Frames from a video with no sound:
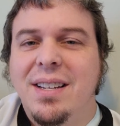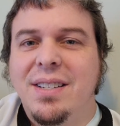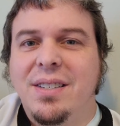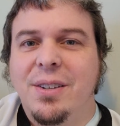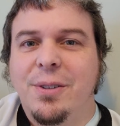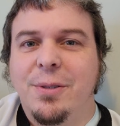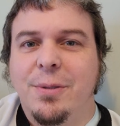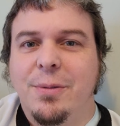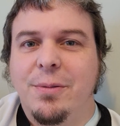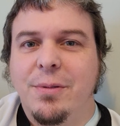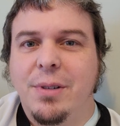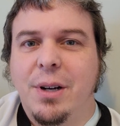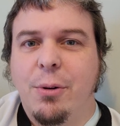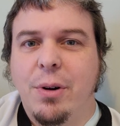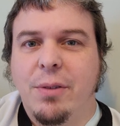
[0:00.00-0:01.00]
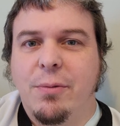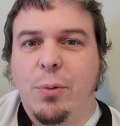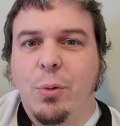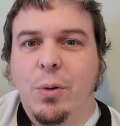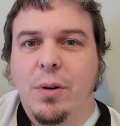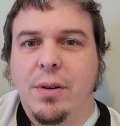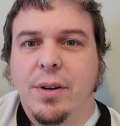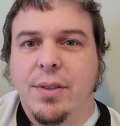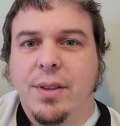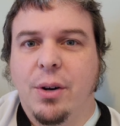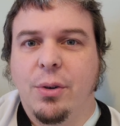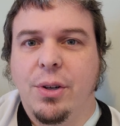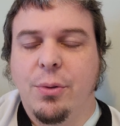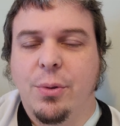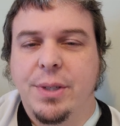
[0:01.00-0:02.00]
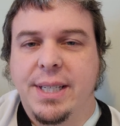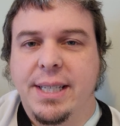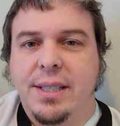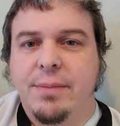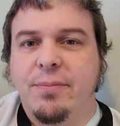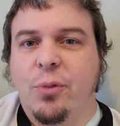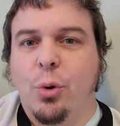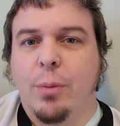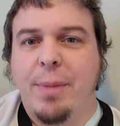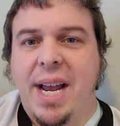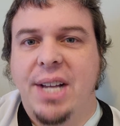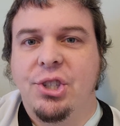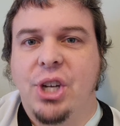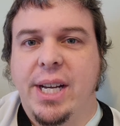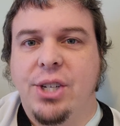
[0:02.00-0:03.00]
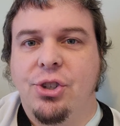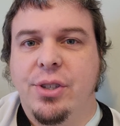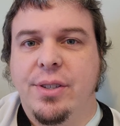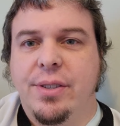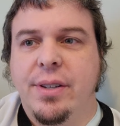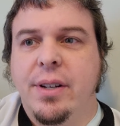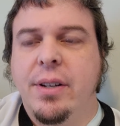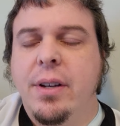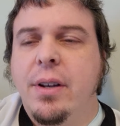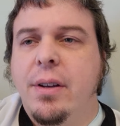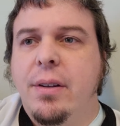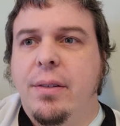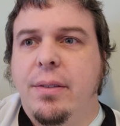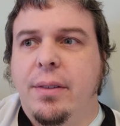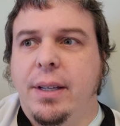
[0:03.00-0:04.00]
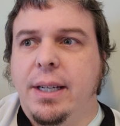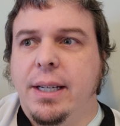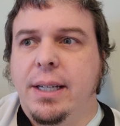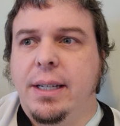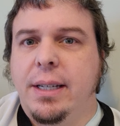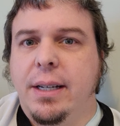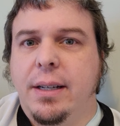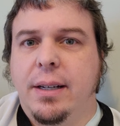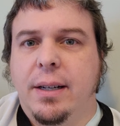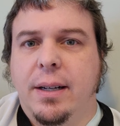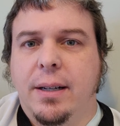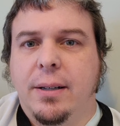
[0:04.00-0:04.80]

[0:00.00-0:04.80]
So going forward, there you will see some format changes. The